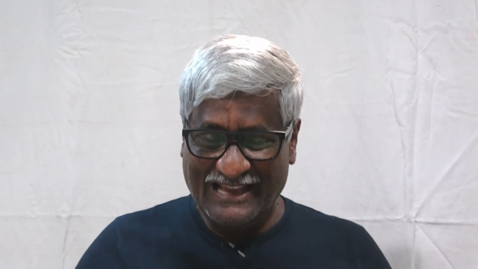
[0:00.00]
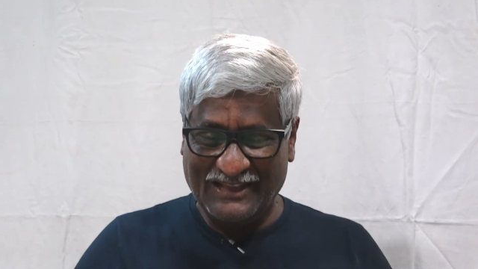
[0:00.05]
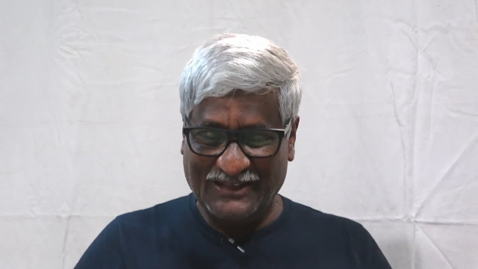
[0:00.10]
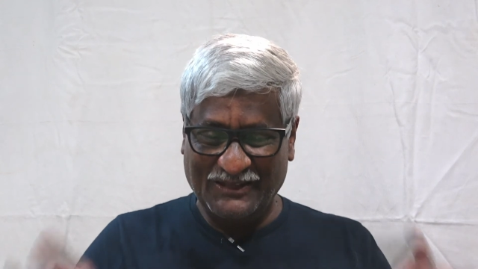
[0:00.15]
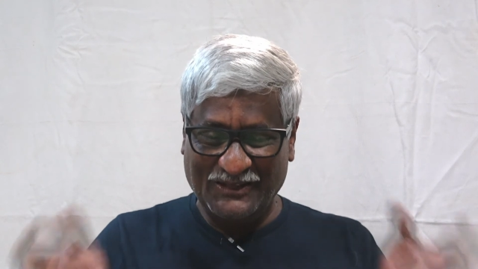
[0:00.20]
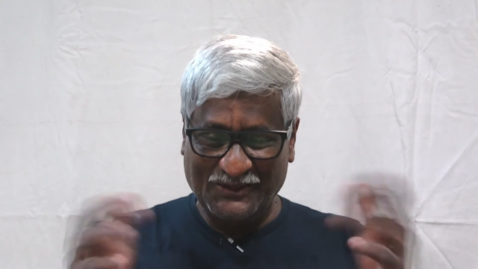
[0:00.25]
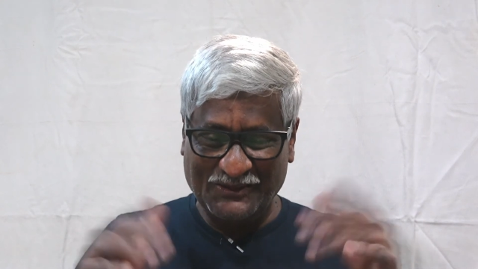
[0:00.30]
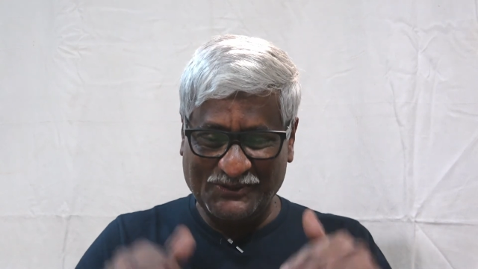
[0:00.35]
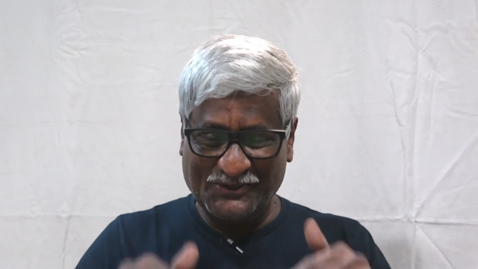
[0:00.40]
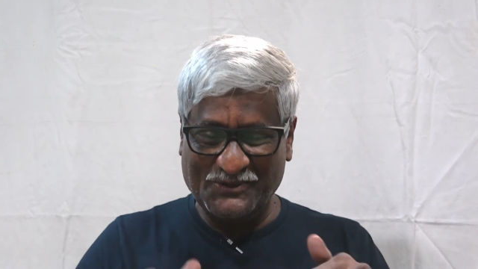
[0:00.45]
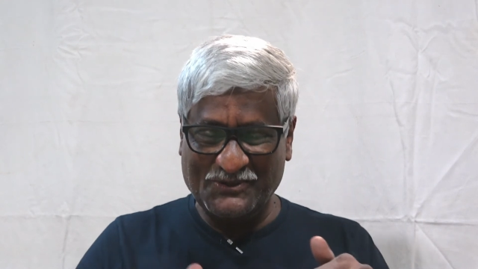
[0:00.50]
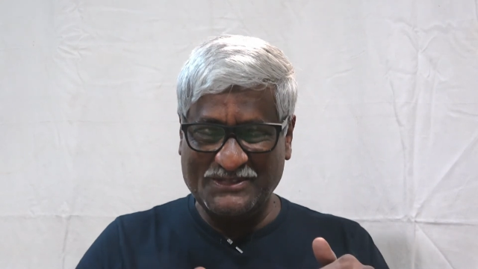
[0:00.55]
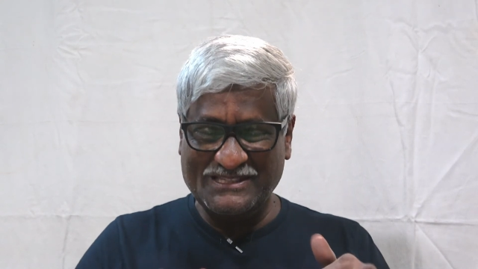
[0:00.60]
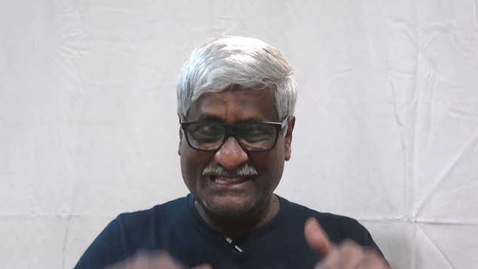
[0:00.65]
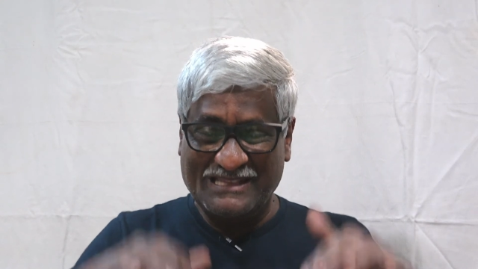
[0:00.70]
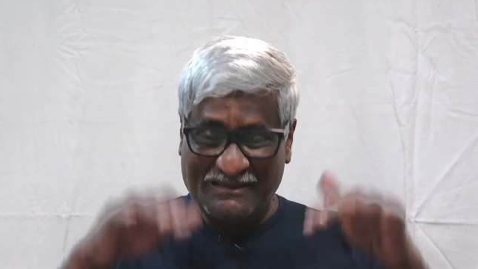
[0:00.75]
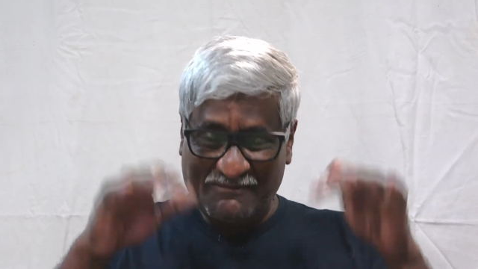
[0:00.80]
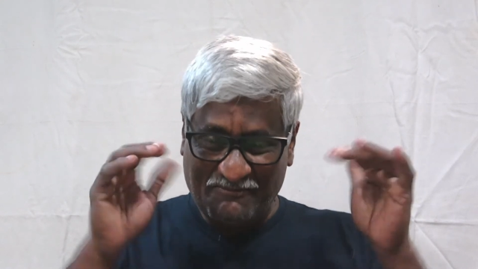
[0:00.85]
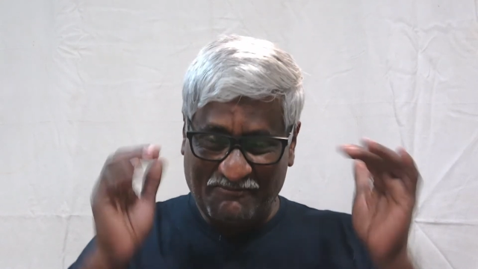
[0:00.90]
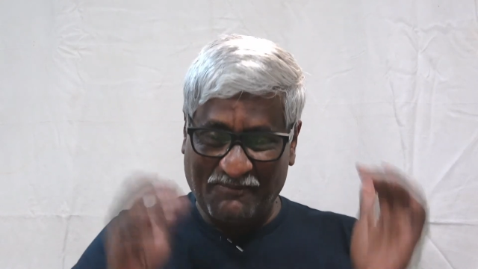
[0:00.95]
use
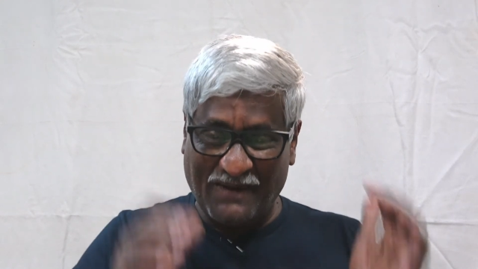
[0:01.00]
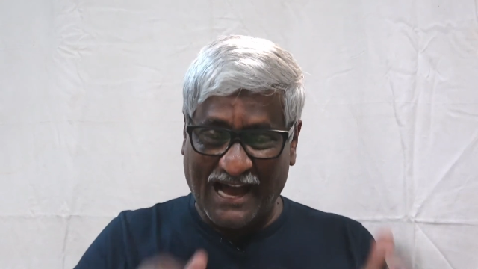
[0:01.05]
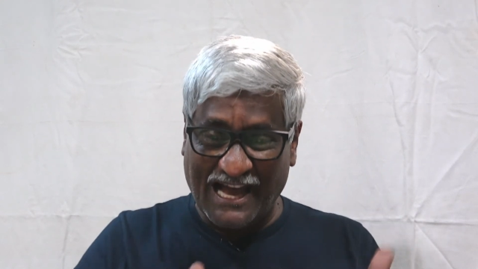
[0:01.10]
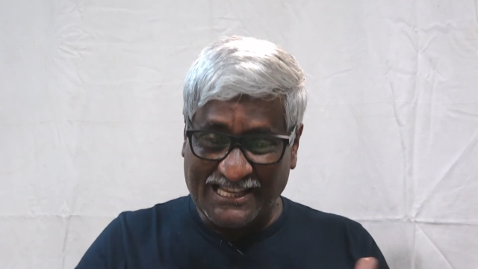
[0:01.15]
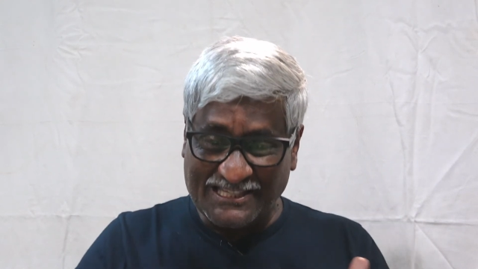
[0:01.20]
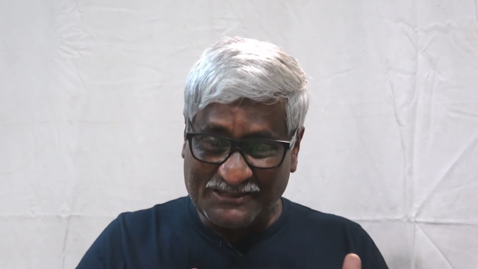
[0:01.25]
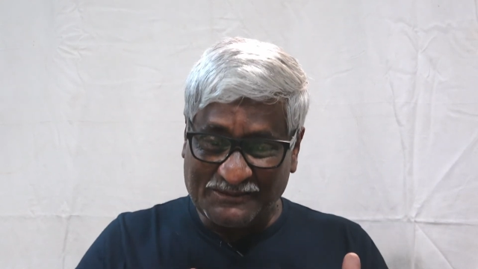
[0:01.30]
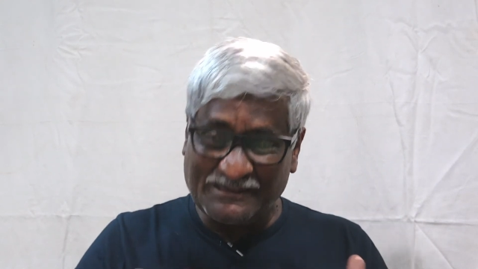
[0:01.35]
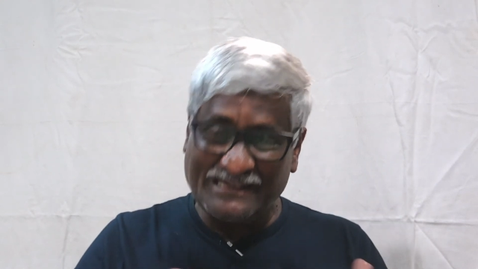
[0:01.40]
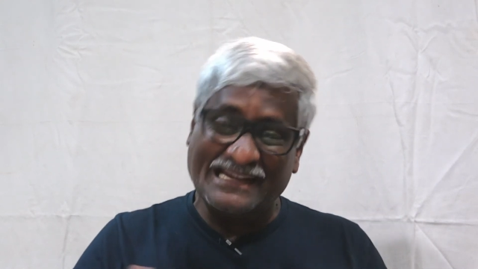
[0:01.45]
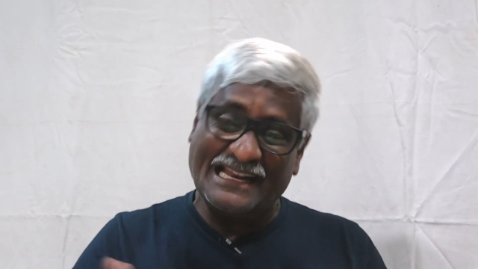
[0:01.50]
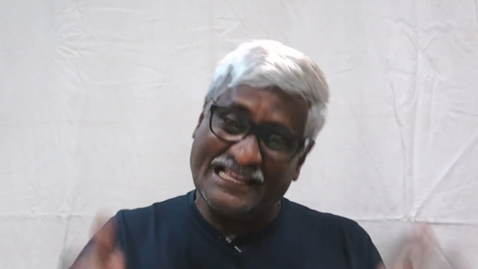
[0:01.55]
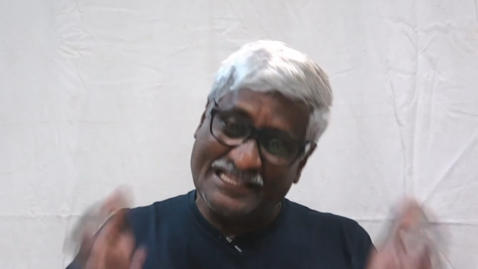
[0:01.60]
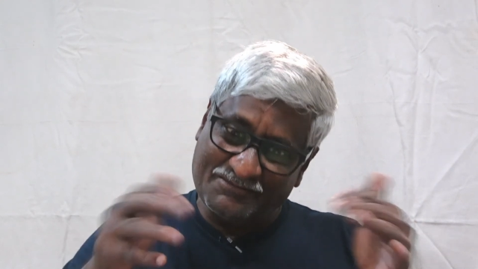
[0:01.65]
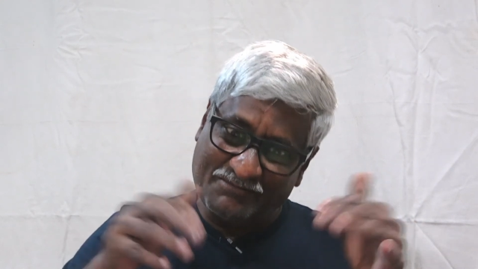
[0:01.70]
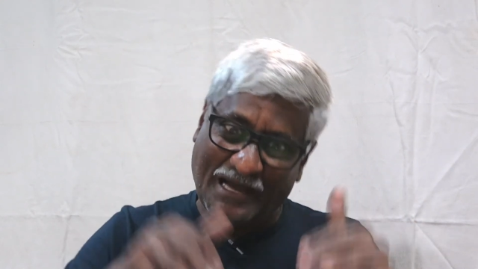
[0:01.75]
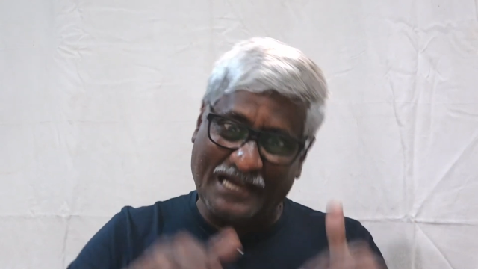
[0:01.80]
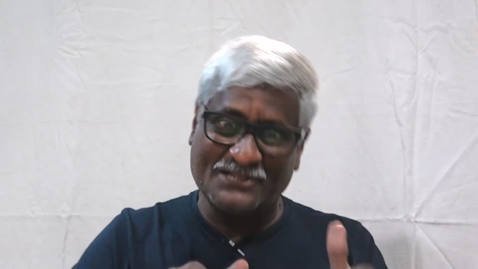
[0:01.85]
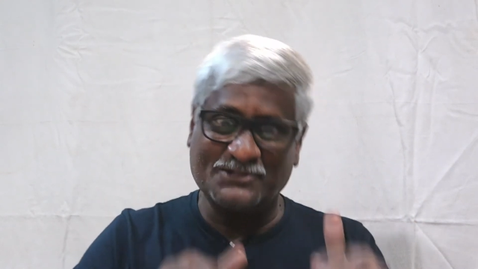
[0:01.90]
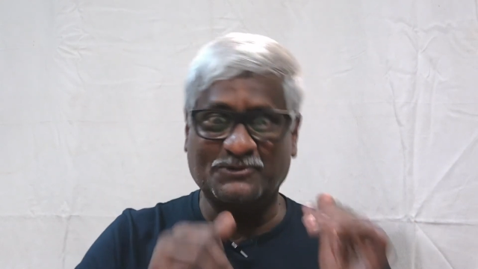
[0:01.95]
password as
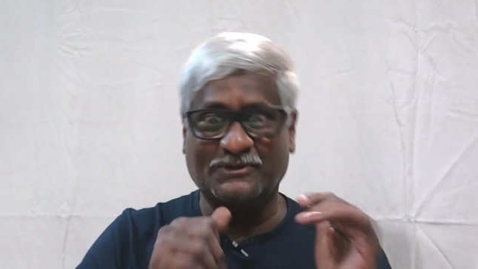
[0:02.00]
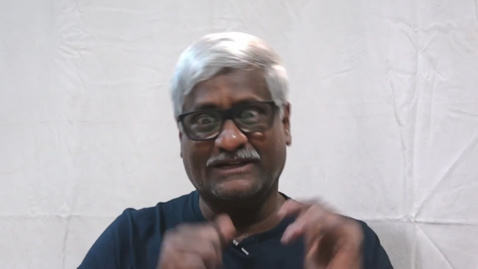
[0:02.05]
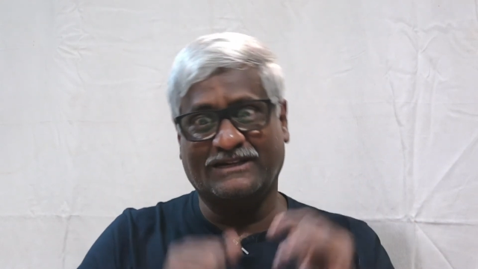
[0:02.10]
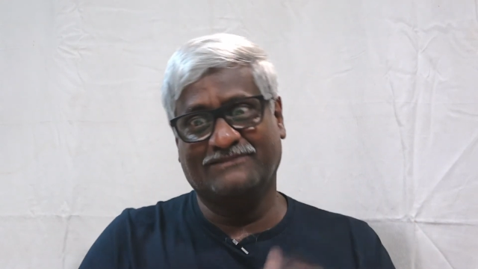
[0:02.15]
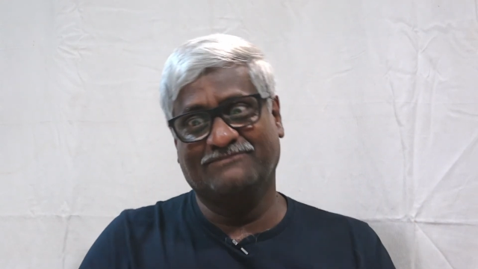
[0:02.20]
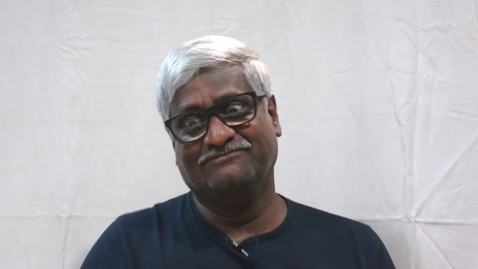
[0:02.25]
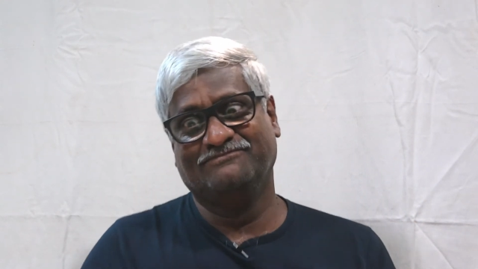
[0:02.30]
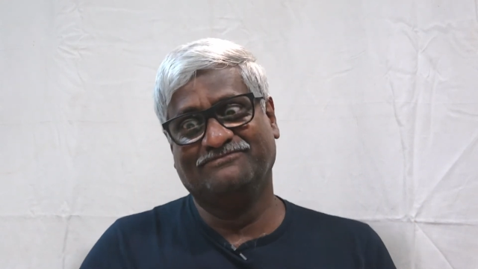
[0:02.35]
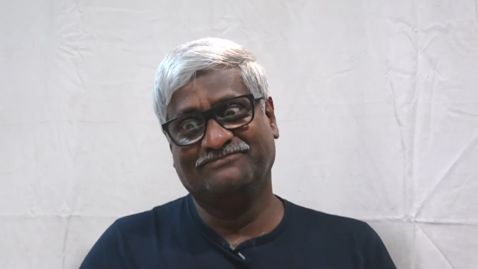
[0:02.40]
password.